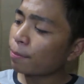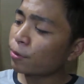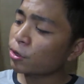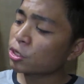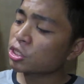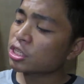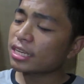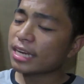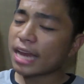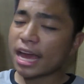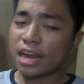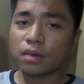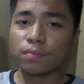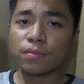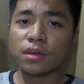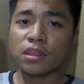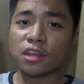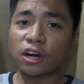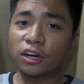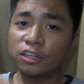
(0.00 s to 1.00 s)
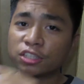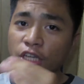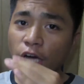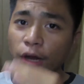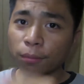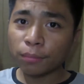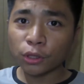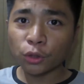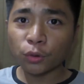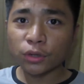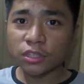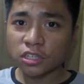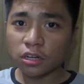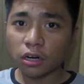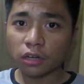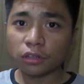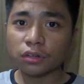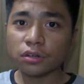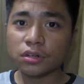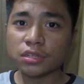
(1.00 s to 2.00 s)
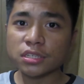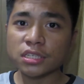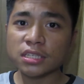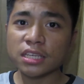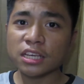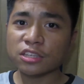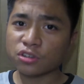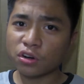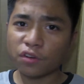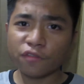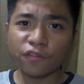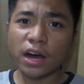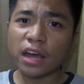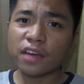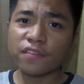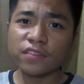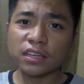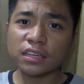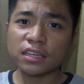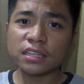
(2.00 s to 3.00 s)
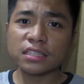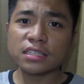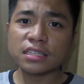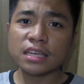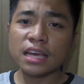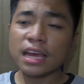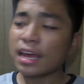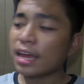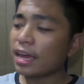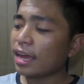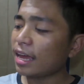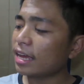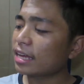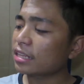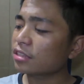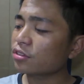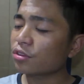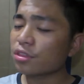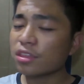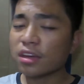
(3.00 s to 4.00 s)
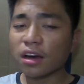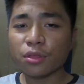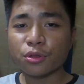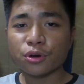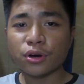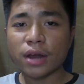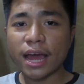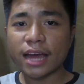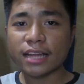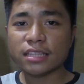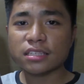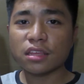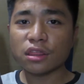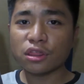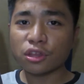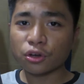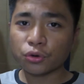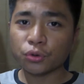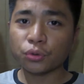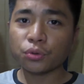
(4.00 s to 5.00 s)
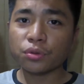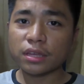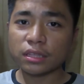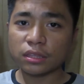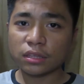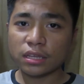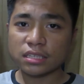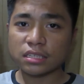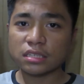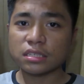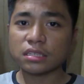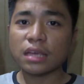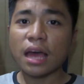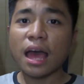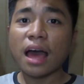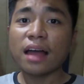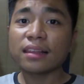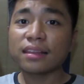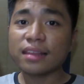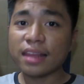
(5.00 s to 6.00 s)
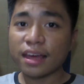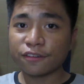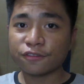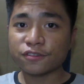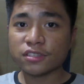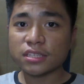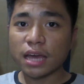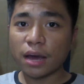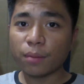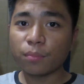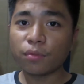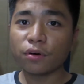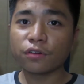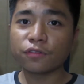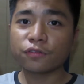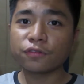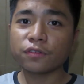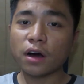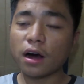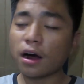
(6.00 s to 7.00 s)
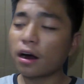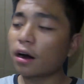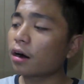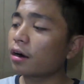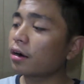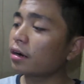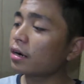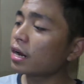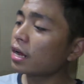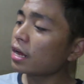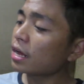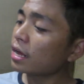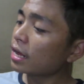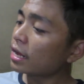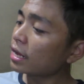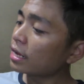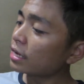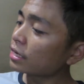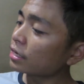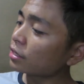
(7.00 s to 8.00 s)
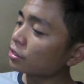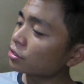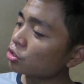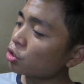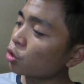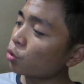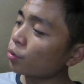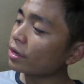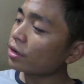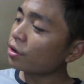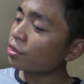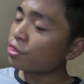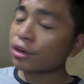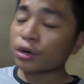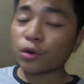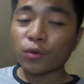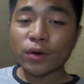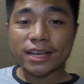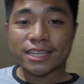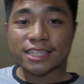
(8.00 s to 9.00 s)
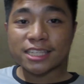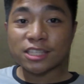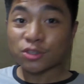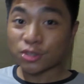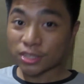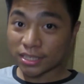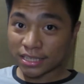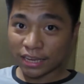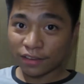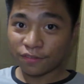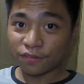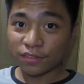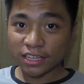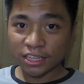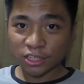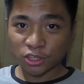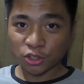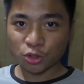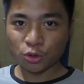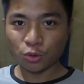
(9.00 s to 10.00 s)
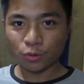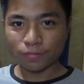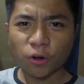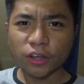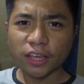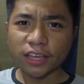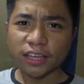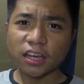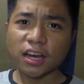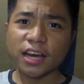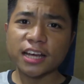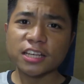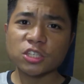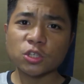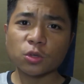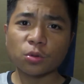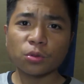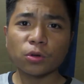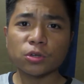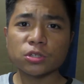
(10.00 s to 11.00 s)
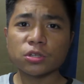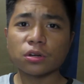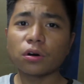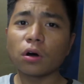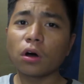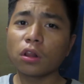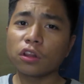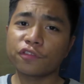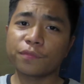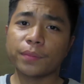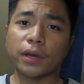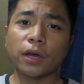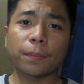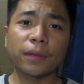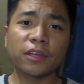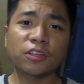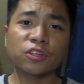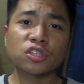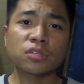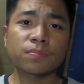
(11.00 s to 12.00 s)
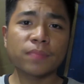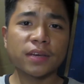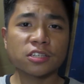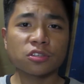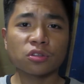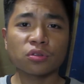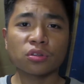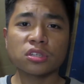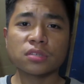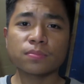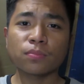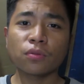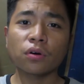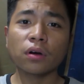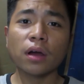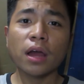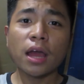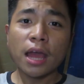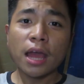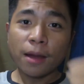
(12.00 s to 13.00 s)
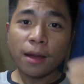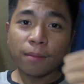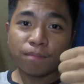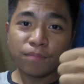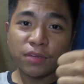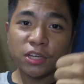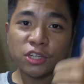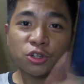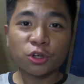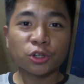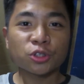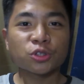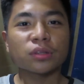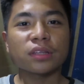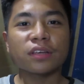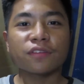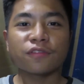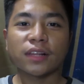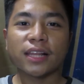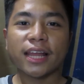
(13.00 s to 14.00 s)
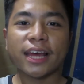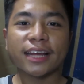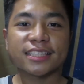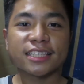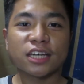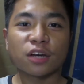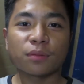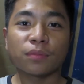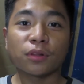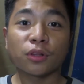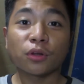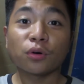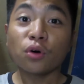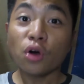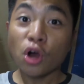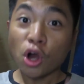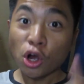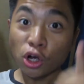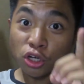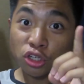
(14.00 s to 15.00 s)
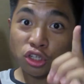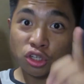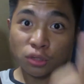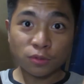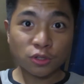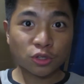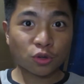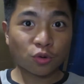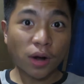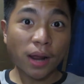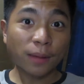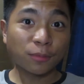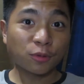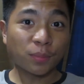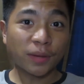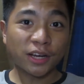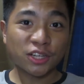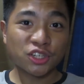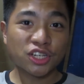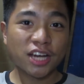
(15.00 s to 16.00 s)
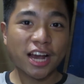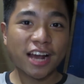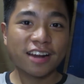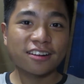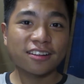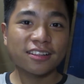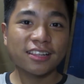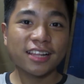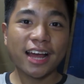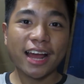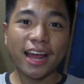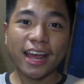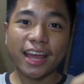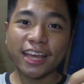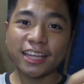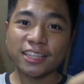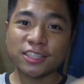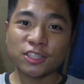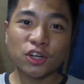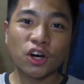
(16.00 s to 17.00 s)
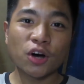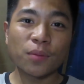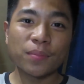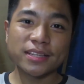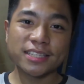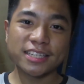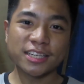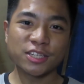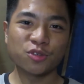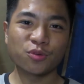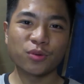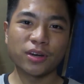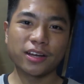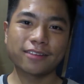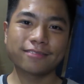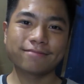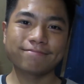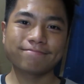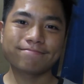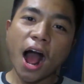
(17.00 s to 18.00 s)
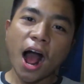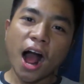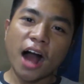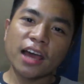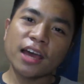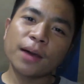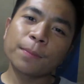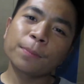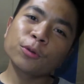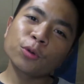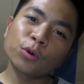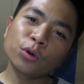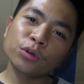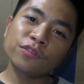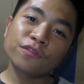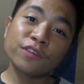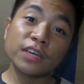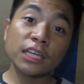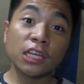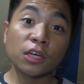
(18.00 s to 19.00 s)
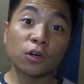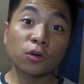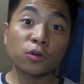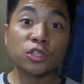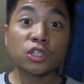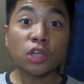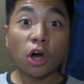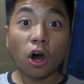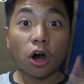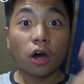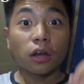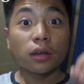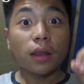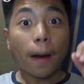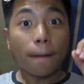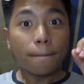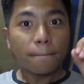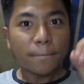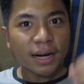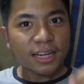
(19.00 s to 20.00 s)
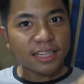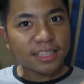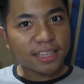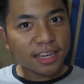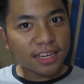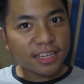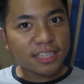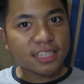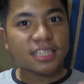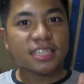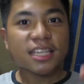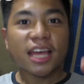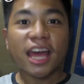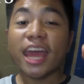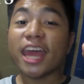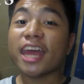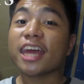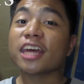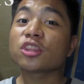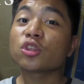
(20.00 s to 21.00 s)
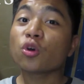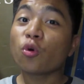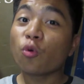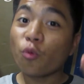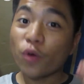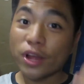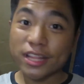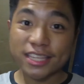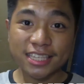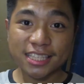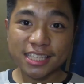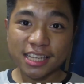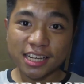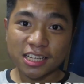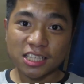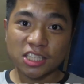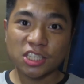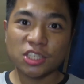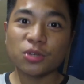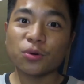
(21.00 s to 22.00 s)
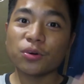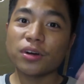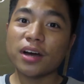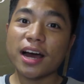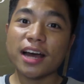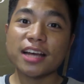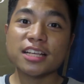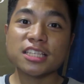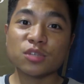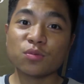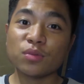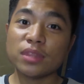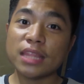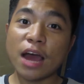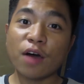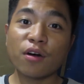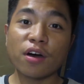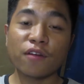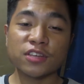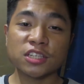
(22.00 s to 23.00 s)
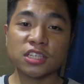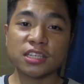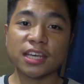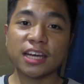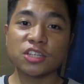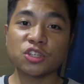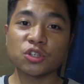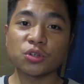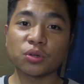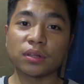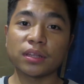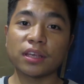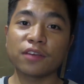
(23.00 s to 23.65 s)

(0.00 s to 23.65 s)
Percy and Annabeth are down below in Tartarus, surviving it, and on the other hand, the crew that is left above are going on their quest to save these two. Okay guys, so those are all of my opinions based on this book. Be sure to leave a like down below, subscribe to my channel, and comment as well. I upload videos on Mondays and Wednesdays. So guys, we now have a schedule.